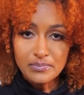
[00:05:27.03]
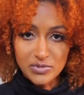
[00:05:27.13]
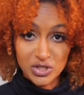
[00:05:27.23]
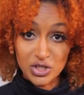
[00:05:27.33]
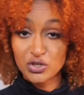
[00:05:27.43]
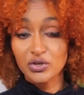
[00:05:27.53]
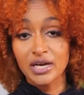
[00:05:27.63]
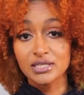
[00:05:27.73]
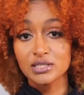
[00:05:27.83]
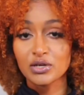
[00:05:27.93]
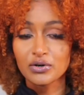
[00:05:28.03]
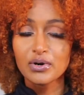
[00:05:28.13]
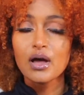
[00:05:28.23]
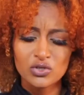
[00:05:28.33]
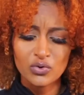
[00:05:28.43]
just so you guys know.
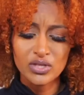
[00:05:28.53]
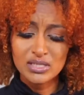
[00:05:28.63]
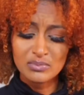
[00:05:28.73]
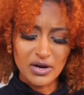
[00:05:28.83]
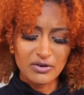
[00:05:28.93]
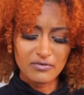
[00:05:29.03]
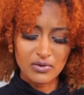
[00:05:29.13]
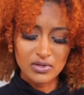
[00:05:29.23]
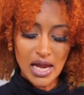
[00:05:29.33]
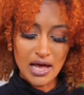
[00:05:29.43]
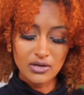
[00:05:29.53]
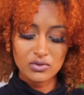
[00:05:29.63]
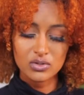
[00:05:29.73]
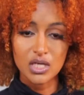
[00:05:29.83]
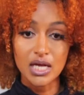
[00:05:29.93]
So this microphone that I
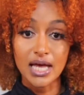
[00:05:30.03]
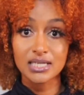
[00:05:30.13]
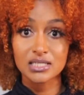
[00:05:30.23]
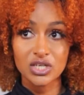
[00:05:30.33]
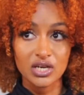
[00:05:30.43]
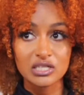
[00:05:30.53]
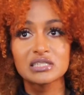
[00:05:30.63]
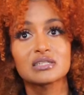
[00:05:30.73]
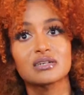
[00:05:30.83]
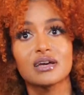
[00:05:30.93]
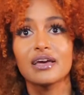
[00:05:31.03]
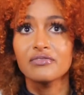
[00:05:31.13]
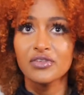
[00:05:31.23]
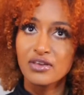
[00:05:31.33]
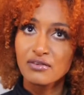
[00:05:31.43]
use has changed
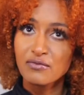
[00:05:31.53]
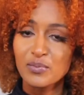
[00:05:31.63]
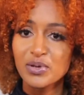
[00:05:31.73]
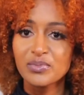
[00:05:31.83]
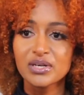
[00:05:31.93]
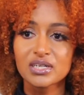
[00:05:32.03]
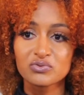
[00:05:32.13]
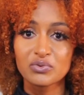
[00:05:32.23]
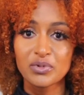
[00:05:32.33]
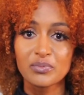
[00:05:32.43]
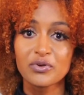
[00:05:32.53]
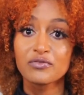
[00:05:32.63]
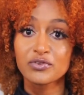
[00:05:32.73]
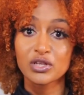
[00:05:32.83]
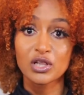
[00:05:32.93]
everything for me, because
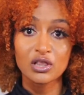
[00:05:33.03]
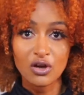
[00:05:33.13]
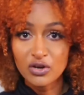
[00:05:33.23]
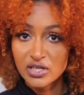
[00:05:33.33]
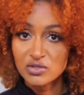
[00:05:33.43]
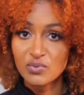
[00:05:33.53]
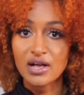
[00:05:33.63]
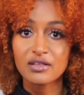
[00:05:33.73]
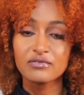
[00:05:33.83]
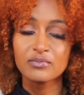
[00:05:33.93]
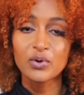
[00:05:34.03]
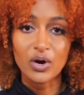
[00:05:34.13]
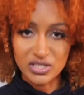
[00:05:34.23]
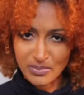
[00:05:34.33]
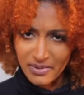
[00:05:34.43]
remember, for the longest while, if you've been
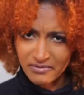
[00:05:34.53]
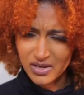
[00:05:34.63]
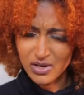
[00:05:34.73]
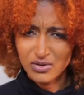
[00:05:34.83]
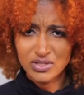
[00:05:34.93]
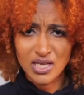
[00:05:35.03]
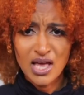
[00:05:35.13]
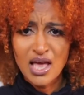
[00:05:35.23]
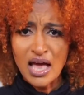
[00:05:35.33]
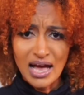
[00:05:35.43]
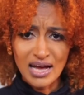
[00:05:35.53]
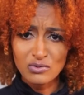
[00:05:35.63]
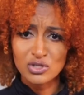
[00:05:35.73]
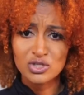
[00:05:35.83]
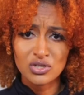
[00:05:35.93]
watching my videos,
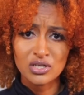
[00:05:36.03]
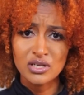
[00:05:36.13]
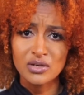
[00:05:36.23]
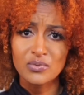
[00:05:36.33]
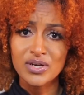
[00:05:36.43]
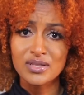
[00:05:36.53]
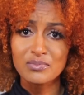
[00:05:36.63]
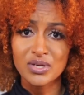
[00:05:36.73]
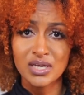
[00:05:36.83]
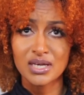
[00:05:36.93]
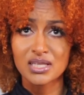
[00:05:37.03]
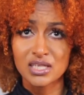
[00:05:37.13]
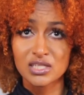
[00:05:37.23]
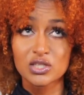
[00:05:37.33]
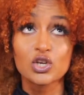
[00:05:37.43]
I was struggling with being in
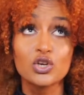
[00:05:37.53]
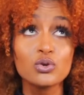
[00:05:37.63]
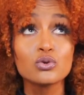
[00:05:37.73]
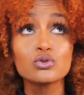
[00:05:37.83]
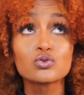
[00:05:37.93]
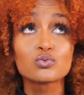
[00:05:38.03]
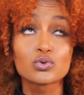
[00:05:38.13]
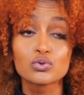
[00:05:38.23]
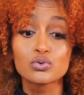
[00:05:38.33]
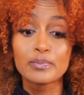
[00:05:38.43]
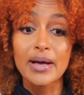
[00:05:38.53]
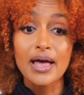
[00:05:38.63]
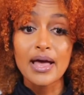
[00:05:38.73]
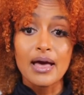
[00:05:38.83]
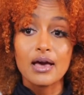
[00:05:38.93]
this huge room
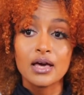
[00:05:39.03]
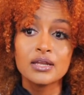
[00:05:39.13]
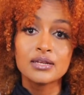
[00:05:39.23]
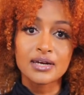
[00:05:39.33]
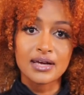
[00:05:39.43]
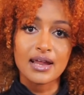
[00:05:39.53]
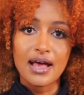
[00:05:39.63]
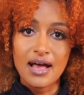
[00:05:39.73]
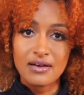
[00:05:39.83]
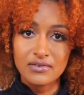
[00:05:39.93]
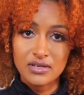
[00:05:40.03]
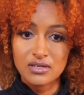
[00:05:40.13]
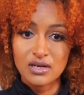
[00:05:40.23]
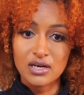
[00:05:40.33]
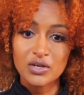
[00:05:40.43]
and not having
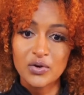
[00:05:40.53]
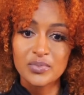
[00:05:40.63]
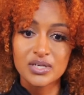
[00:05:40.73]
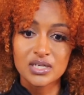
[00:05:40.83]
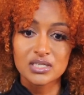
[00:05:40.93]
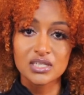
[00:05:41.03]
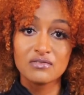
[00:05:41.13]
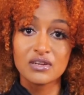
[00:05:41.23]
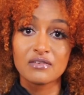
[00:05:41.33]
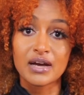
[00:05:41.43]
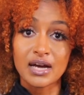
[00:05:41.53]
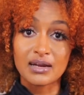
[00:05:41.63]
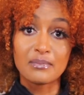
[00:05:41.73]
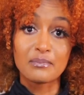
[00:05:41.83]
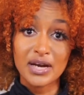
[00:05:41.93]
good audio, because even if I
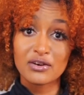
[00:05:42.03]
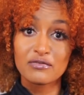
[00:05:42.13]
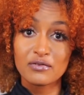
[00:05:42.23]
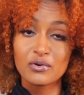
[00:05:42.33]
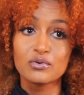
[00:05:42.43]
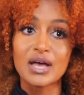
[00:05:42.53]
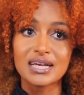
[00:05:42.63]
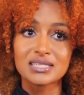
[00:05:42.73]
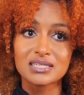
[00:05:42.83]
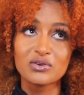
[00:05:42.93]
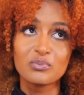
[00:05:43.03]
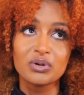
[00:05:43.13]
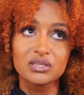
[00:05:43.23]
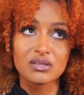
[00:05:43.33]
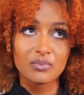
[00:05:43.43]
got a microphone, I still
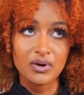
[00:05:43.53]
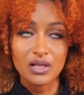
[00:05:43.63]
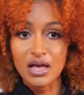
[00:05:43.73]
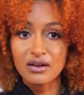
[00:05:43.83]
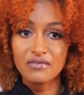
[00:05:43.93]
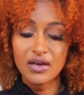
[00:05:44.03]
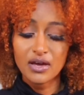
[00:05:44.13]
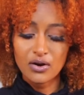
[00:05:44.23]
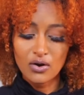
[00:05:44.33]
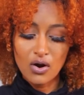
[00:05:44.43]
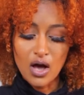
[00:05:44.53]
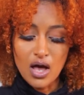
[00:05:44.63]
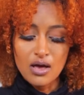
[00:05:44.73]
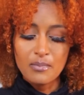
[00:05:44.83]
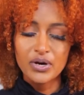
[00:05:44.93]
picked up a lot of echo,
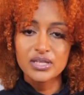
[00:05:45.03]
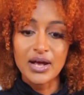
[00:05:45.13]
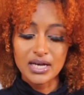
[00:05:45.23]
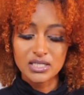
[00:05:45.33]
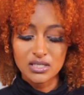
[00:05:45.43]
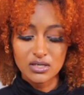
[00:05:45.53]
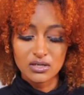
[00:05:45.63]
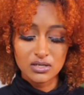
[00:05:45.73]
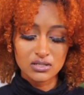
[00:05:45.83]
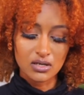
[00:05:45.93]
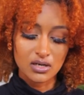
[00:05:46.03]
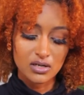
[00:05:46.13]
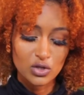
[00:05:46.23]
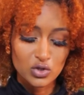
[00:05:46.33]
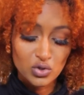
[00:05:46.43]
but actually hooks
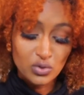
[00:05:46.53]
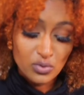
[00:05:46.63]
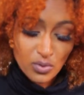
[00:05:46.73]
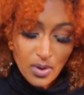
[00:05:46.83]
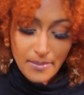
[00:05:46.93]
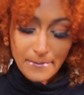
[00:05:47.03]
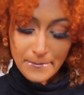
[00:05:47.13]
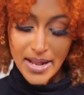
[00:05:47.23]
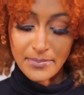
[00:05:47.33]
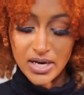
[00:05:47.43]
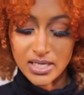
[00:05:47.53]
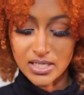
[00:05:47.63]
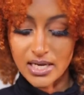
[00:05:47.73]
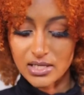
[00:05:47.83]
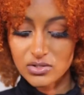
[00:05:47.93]
on to my
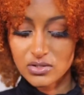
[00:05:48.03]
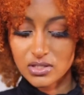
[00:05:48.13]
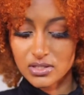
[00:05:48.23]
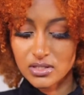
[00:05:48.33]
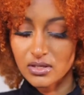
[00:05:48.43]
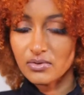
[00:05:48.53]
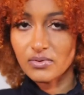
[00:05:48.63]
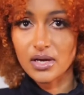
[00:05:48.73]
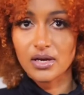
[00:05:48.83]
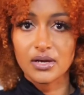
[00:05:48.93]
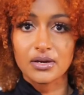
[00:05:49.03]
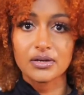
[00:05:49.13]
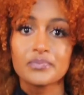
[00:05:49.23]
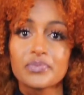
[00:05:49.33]
body, as you can see right here,